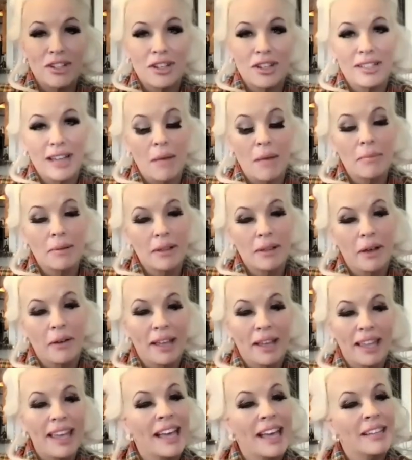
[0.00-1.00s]
schedule down below
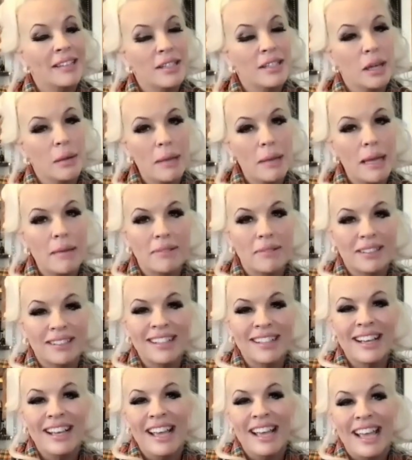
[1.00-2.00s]
again. So people,
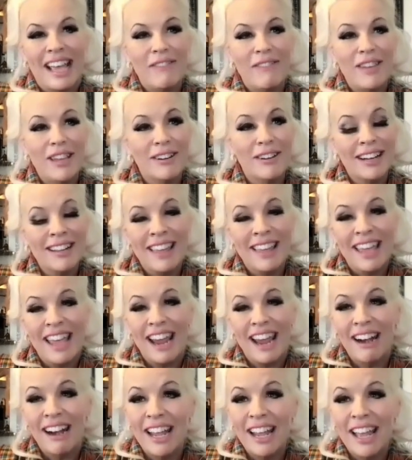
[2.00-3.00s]
if you're in the
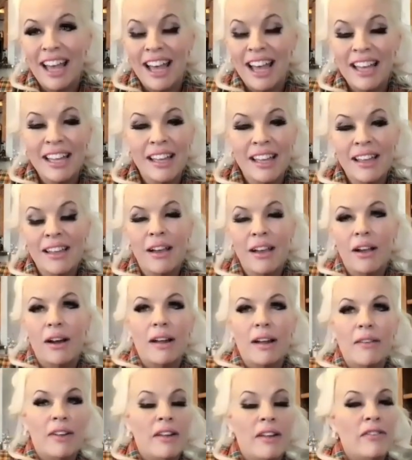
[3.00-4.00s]
area, or
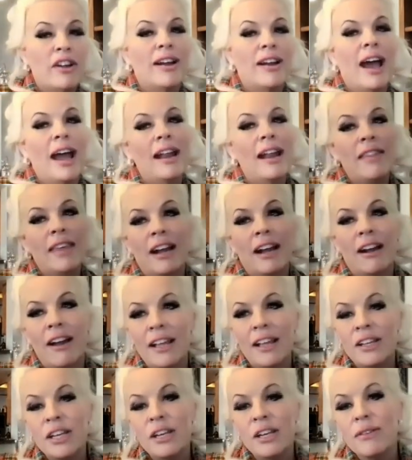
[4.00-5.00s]
even if you're not in the area
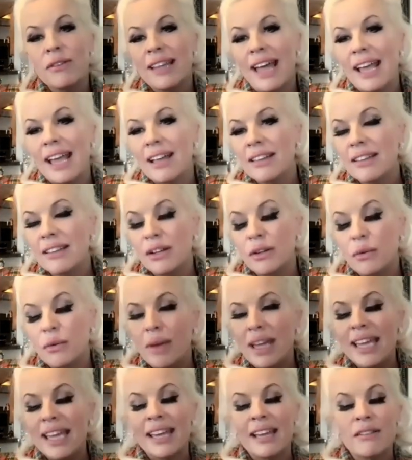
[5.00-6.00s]
and you'd like a little
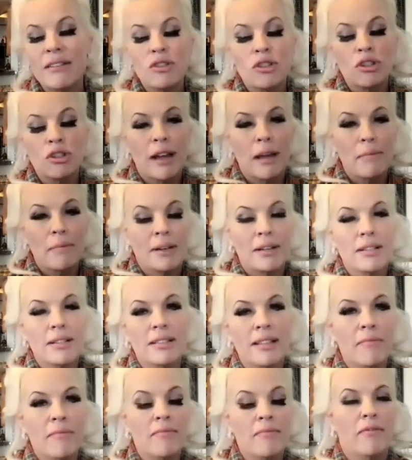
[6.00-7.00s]
weekend trip or
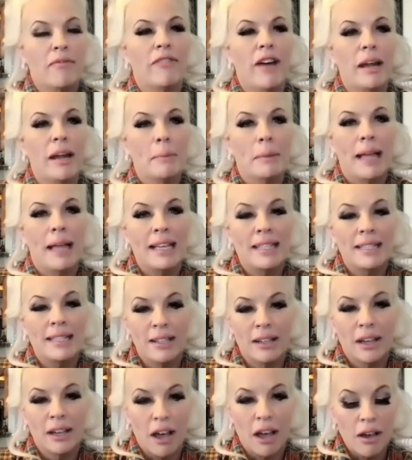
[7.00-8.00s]
some fun place to
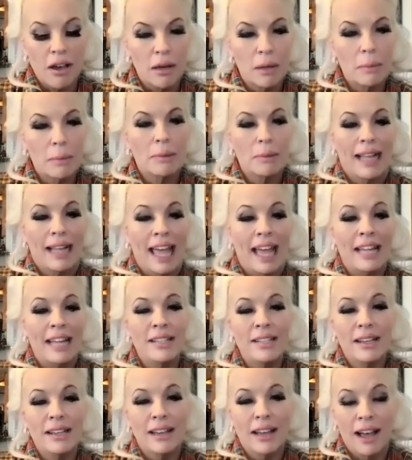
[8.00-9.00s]
go, plan
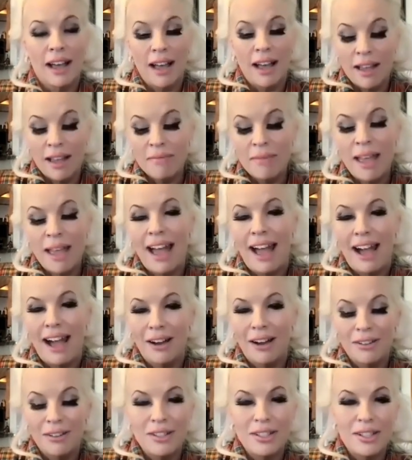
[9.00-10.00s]
to come
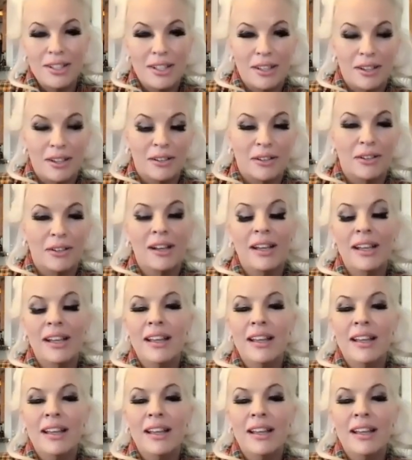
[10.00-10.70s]
out to